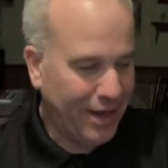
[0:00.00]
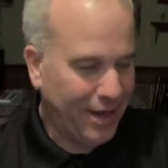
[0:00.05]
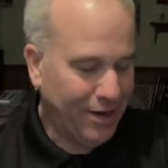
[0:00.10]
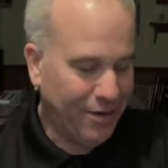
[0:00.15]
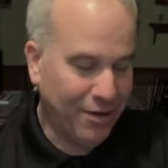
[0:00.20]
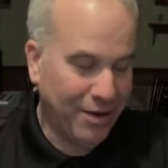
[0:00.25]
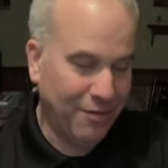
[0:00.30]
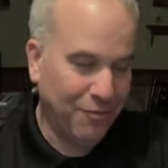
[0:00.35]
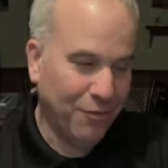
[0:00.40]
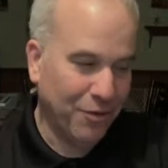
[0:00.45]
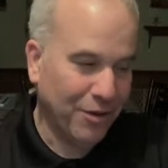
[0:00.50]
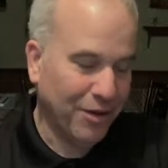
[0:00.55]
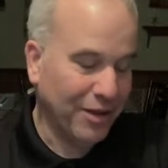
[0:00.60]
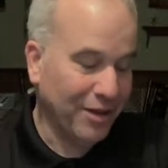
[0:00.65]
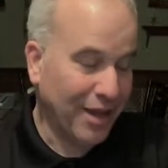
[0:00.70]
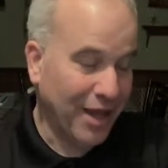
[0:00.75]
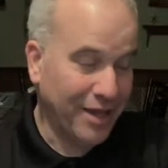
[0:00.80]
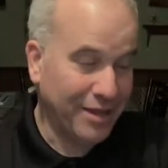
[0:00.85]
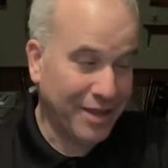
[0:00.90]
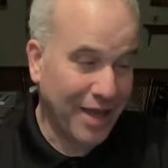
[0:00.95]
I really
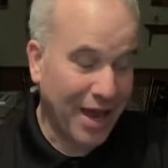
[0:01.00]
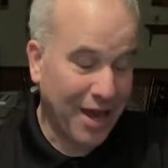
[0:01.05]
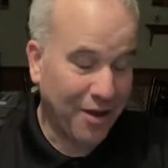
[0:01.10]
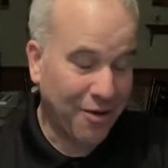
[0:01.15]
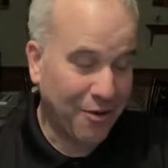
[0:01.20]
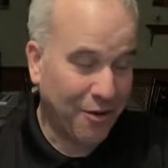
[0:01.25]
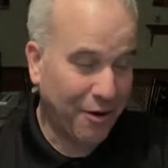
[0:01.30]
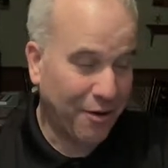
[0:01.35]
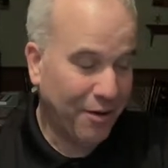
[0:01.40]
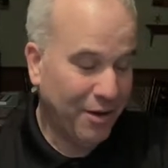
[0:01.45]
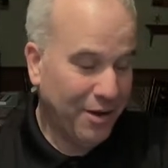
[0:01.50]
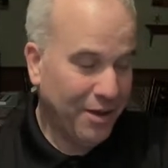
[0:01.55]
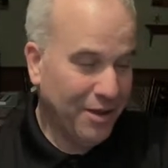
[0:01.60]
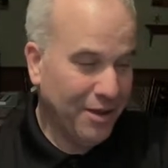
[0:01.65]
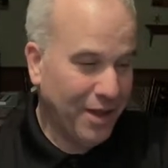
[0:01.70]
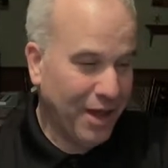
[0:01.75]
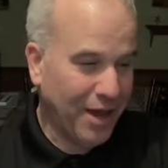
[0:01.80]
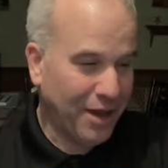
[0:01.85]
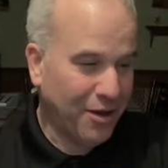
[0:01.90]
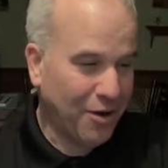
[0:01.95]
like that car.
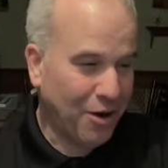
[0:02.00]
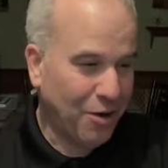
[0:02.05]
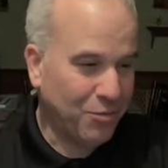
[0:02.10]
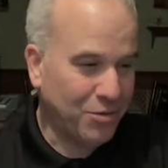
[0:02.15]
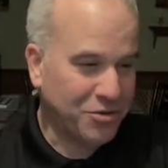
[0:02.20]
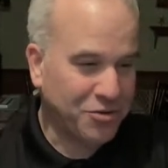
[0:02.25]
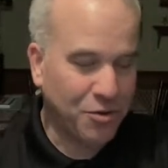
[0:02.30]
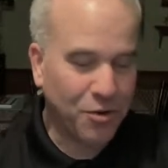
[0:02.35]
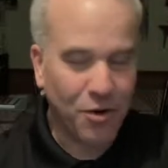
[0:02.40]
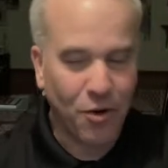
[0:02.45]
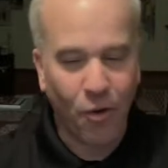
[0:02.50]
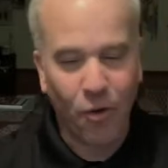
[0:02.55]
That car was good.